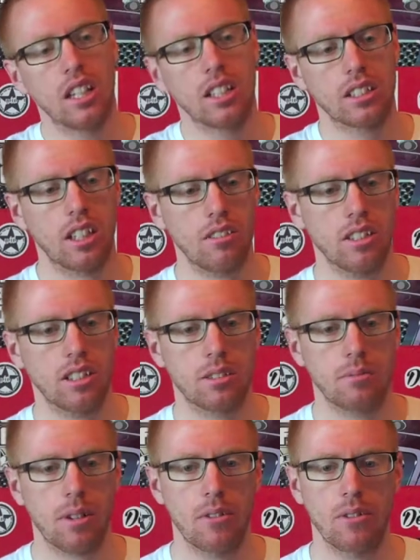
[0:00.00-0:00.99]
So this
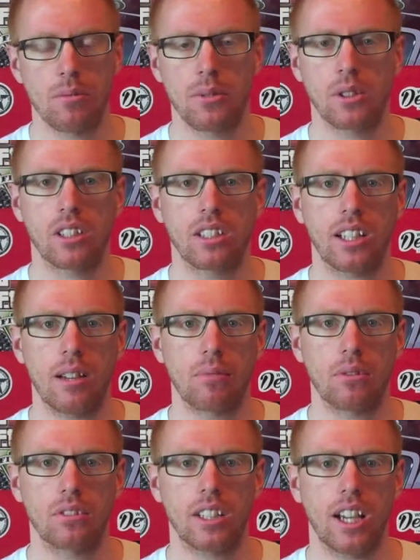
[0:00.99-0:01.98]
is where all the monkeys get
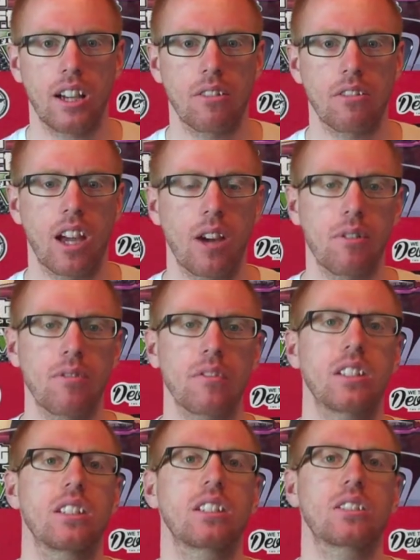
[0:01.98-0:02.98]
put down. However,
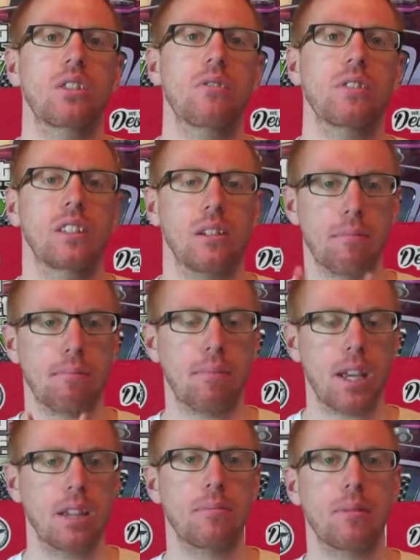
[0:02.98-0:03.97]
they discover a
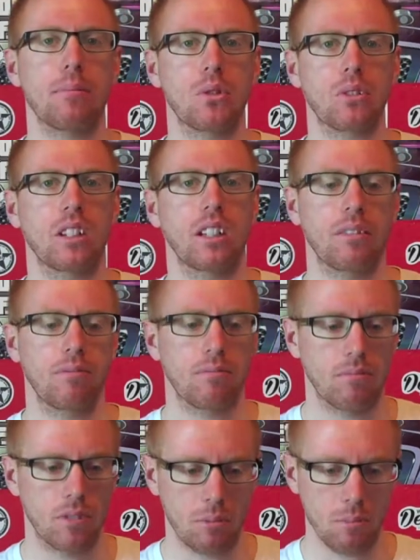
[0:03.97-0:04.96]
baby monkey.
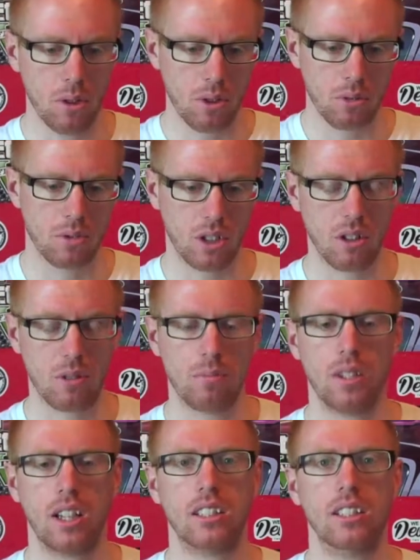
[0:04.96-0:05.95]
The mother was only
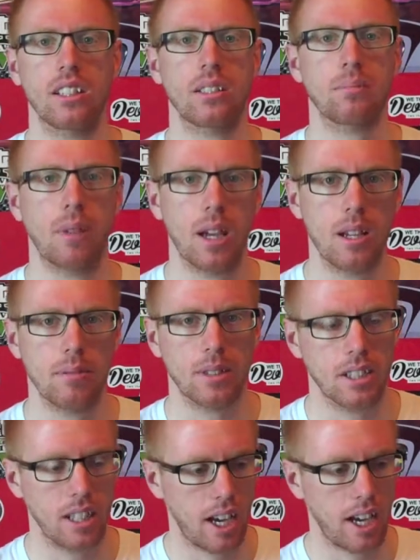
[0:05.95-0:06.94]
protecting its
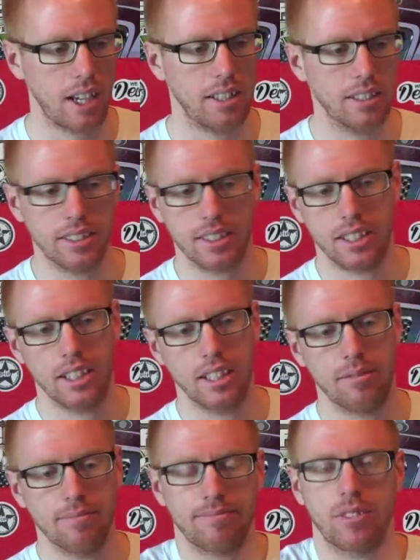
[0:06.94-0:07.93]
baby, and
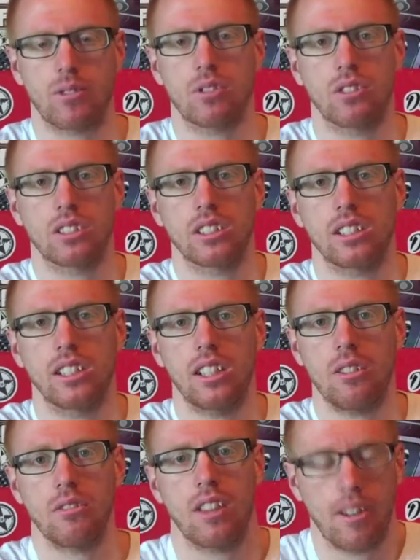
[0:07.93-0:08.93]
of course they didn't
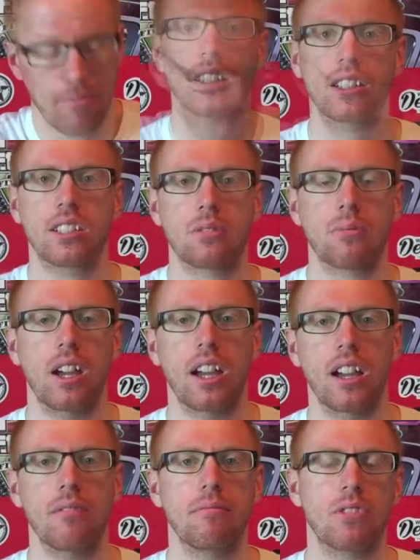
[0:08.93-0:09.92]
know that. This is
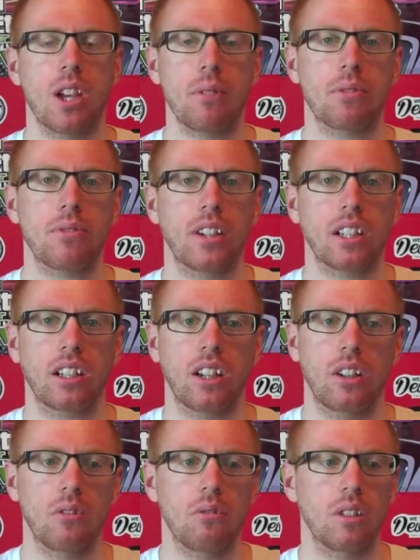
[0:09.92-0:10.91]
where James
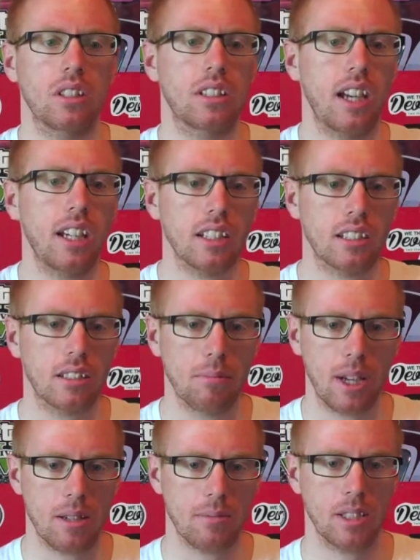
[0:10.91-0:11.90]
Franco takes the
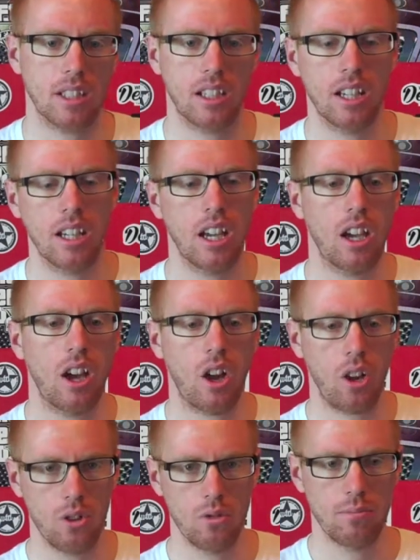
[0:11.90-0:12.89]
baby
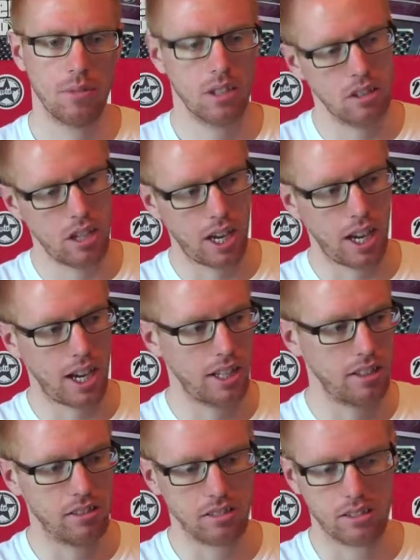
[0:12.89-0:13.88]
home
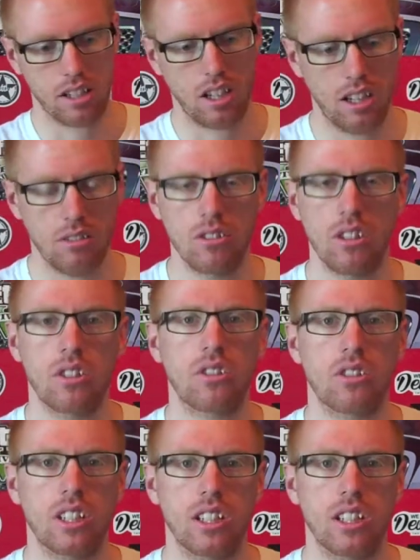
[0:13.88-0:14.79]
and nurtures